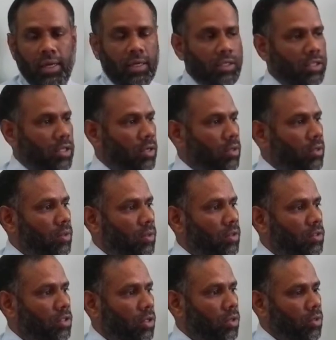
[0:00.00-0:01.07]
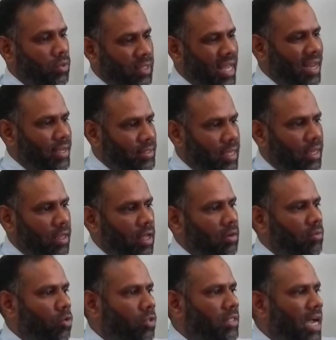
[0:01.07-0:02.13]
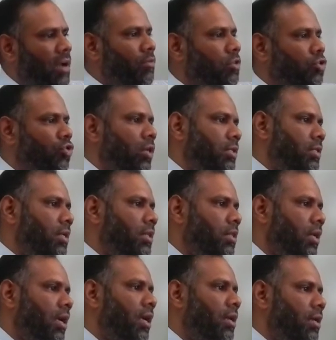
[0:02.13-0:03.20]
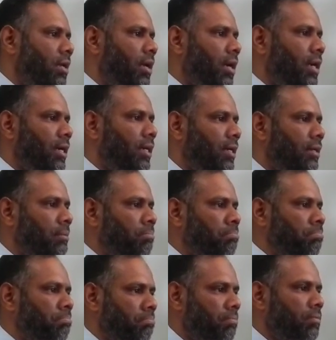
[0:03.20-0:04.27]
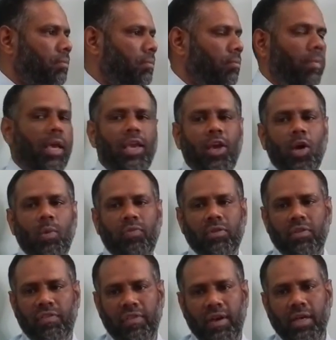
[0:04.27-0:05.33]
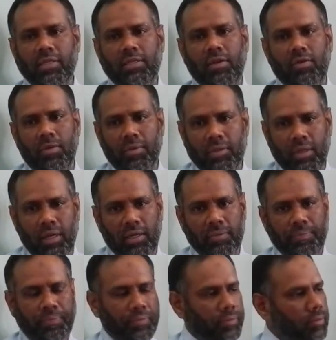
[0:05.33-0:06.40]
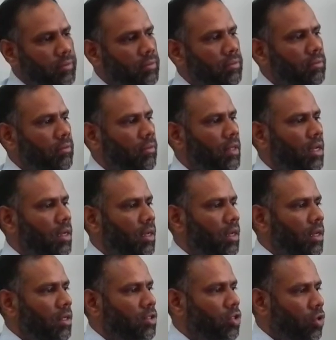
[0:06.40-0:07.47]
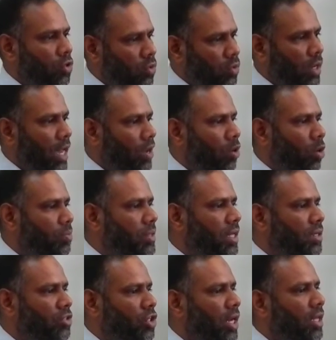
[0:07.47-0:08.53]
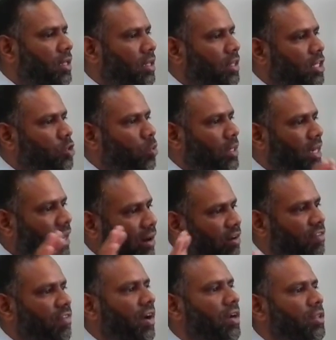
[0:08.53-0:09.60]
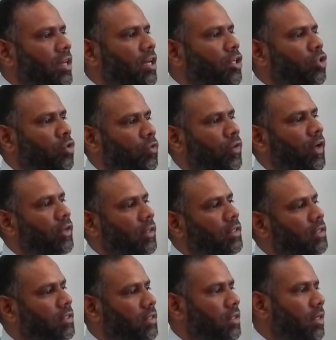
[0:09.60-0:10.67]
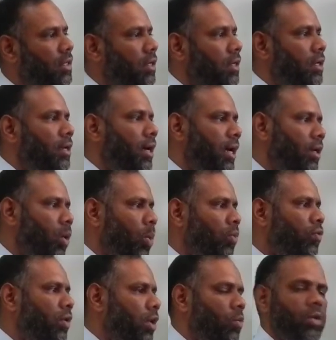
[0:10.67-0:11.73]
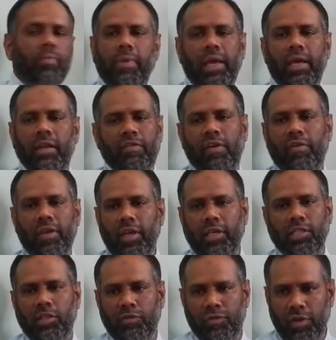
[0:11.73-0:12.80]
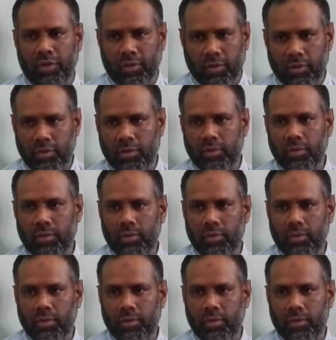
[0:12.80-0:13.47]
So, so that is a lot more time restricted than uh, making up for the fast in Ramadan. So I hope that inshallah this will clarify the issue for us and hopefully will make it very easy for us.